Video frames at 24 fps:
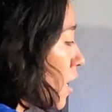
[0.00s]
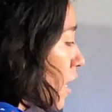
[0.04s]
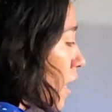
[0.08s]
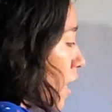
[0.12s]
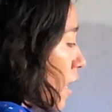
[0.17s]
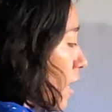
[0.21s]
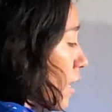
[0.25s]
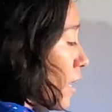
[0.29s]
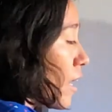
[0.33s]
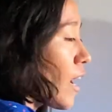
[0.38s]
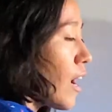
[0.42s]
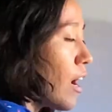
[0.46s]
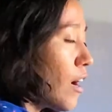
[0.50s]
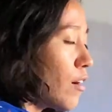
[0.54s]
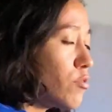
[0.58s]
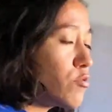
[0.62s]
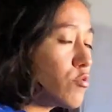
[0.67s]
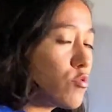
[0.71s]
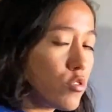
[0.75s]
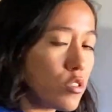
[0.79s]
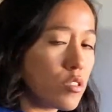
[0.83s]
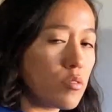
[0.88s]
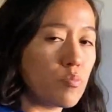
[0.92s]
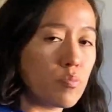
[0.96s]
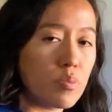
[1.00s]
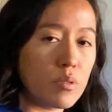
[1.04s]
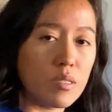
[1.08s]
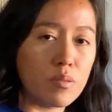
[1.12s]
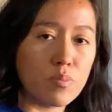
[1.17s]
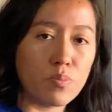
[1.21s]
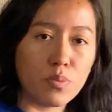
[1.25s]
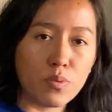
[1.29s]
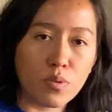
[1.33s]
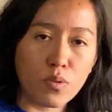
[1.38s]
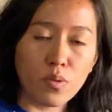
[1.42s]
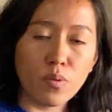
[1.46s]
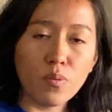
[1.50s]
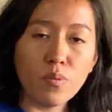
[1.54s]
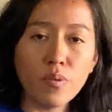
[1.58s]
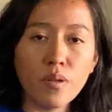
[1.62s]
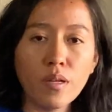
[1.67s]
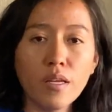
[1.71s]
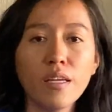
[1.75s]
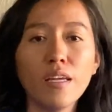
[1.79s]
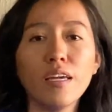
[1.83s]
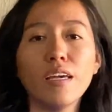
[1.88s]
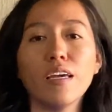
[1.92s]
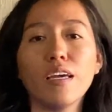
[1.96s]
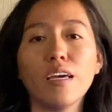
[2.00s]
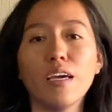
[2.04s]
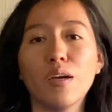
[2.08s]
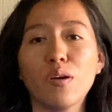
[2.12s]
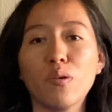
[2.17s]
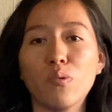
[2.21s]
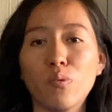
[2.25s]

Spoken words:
I have 3 people and